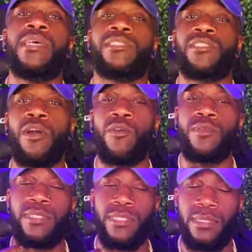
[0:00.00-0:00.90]
So,
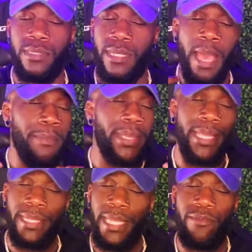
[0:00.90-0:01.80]
I
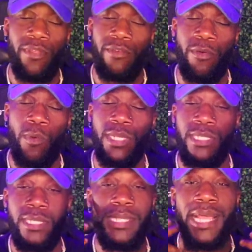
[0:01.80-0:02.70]
mean, even if it
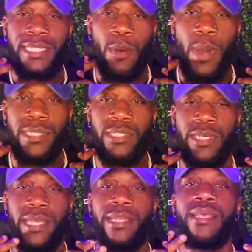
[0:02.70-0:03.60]
wasn't, that's how I
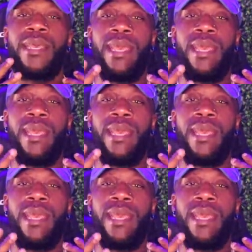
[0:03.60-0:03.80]
took it.